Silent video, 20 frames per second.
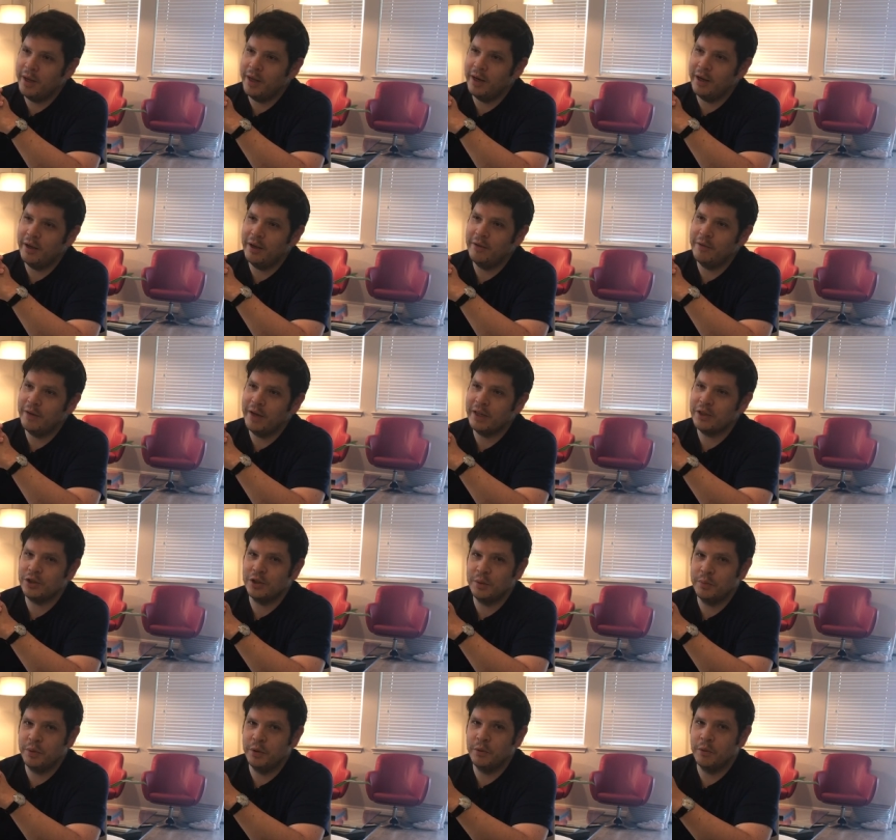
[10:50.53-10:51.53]
And I've
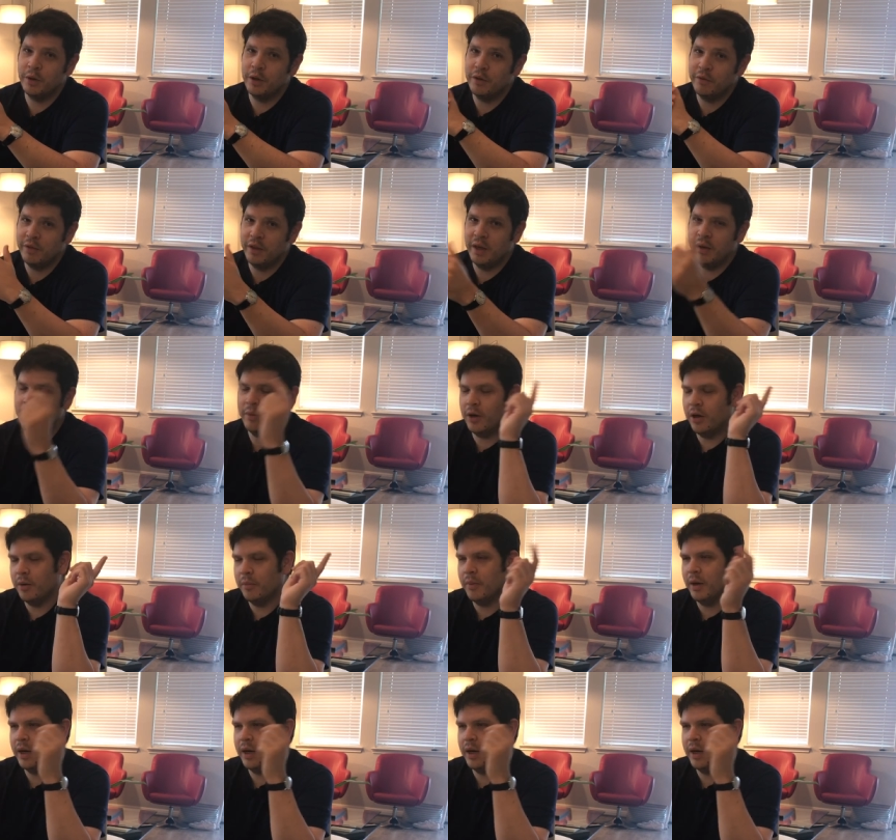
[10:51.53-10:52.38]
actually put one of them on